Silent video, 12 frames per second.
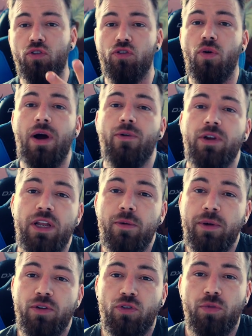So how
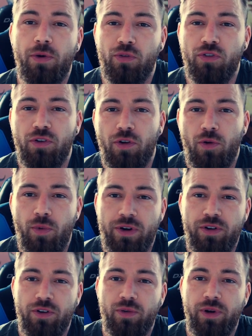deep are you supposed to go
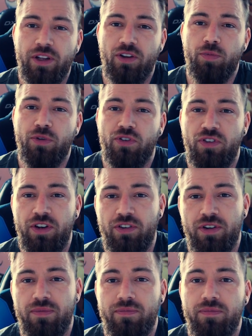when you're doing this
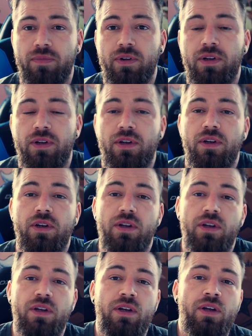procedure?
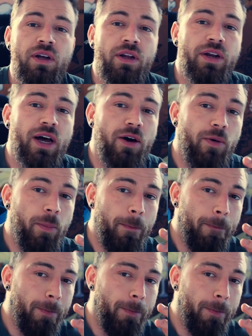Now,